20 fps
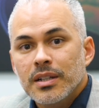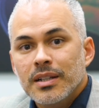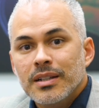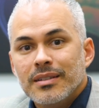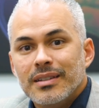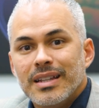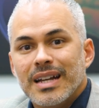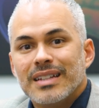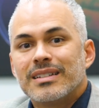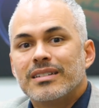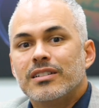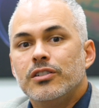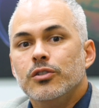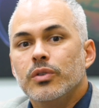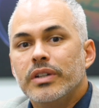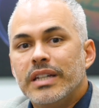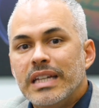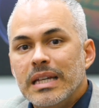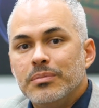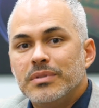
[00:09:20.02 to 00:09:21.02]
that still
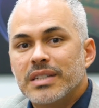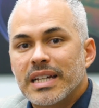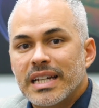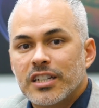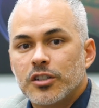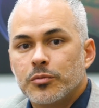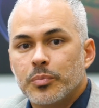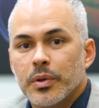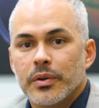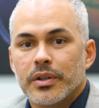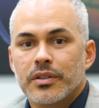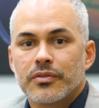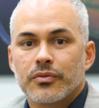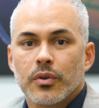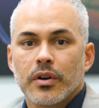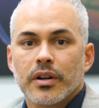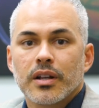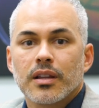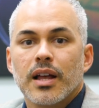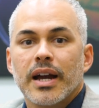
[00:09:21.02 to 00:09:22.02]
keeps that experience
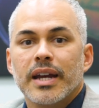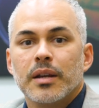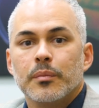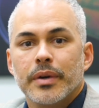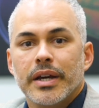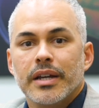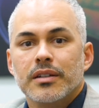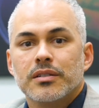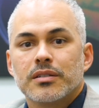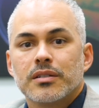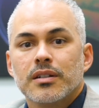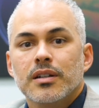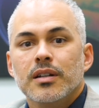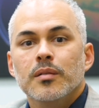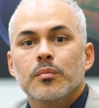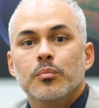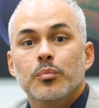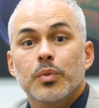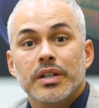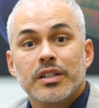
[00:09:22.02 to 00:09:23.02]
for our client base,
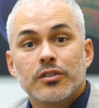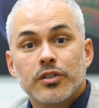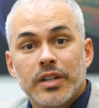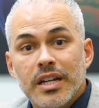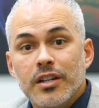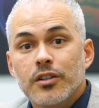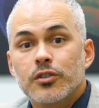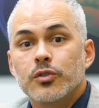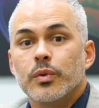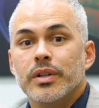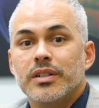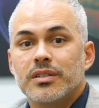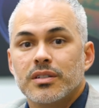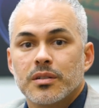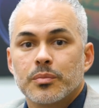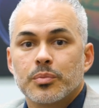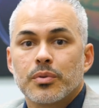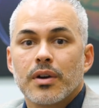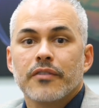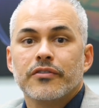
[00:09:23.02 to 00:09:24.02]
but increases
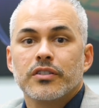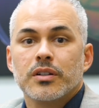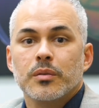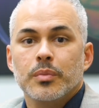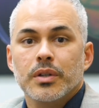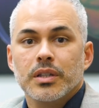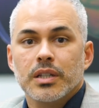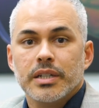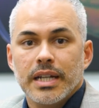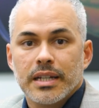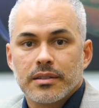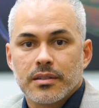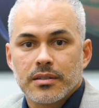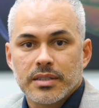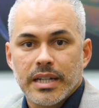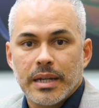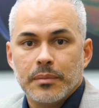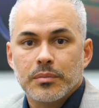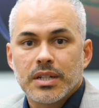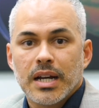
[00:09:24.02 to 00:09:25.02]
the profitability at the
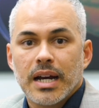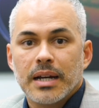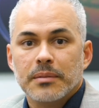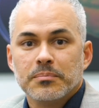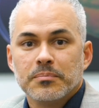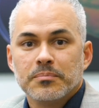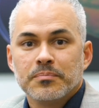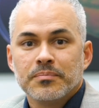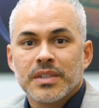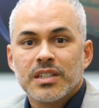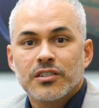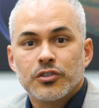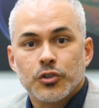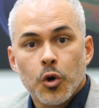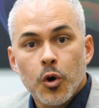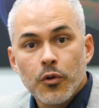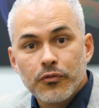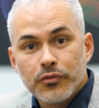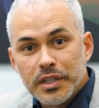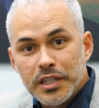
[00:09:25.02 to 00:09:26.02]
same time. So
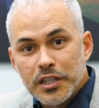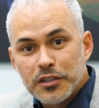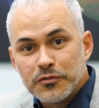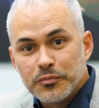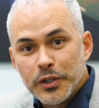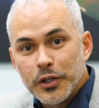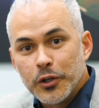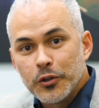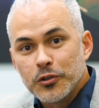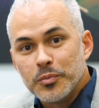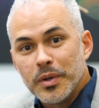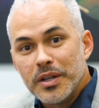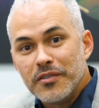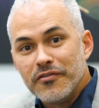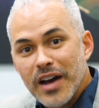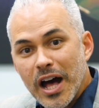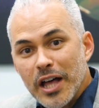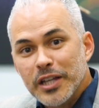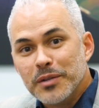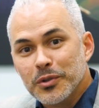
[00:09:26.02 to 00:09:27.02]
hopefully this video has been
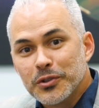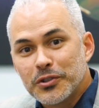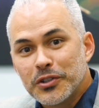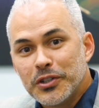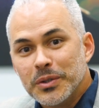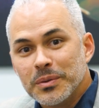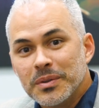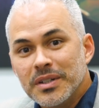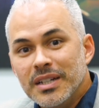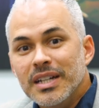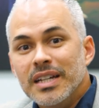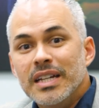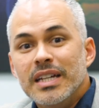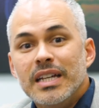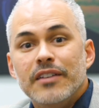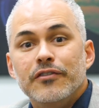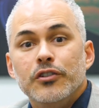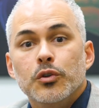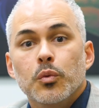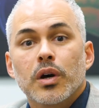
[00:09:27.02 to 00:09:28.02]
valuable to you.
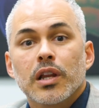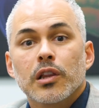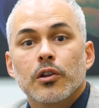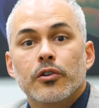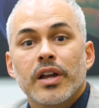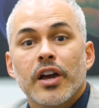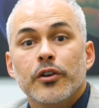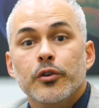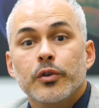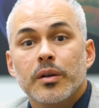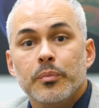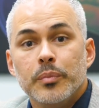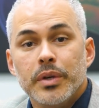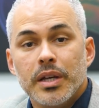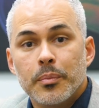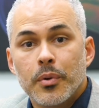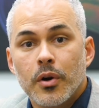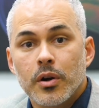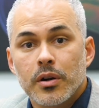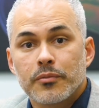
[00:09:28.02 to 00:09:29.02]
If you want to learn how you can be
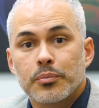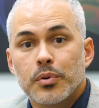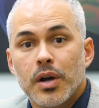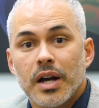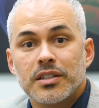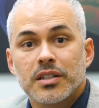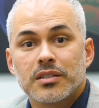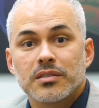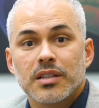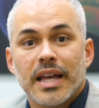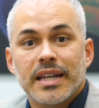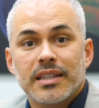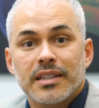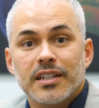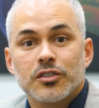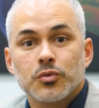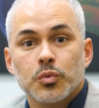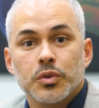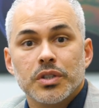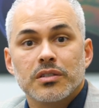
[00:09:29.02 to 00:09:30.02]
a part of projects like
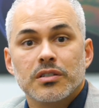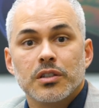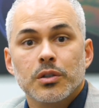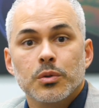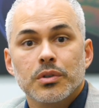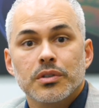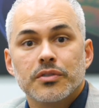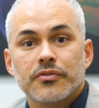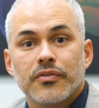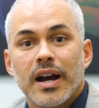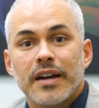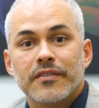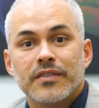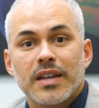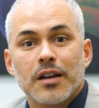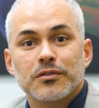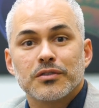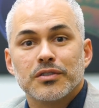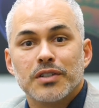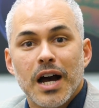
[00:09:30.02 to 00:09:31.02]
this with as little as
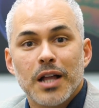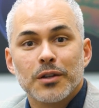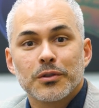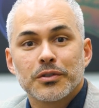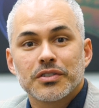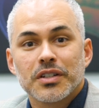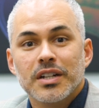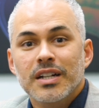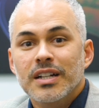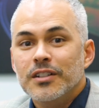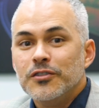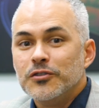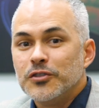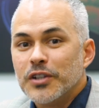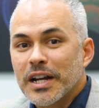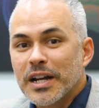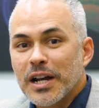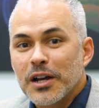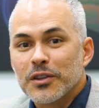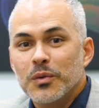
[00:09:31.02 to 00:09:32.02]
$5,000,
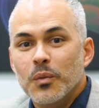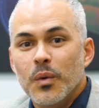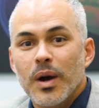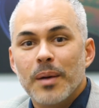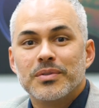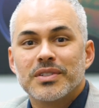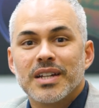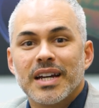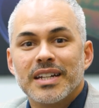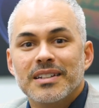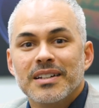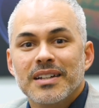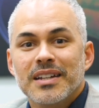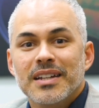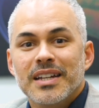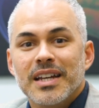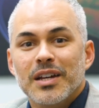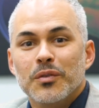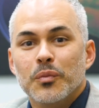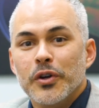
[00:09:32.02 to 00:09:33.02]
check out the website,
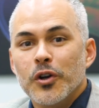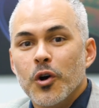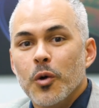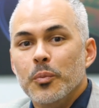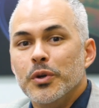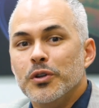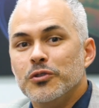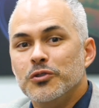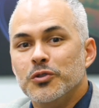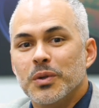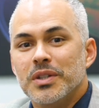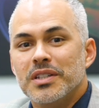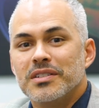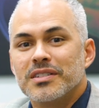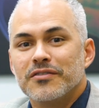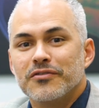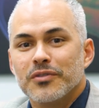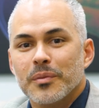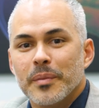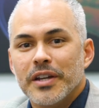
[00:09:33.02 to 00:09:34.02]
and we hope you enjoy this
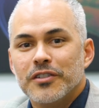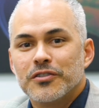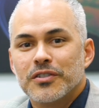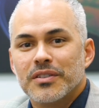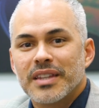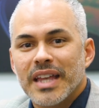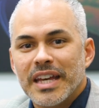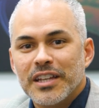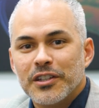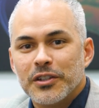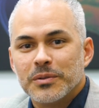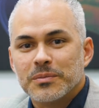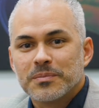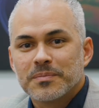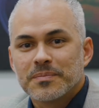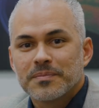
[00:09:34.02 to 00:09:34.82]
information. Thank you.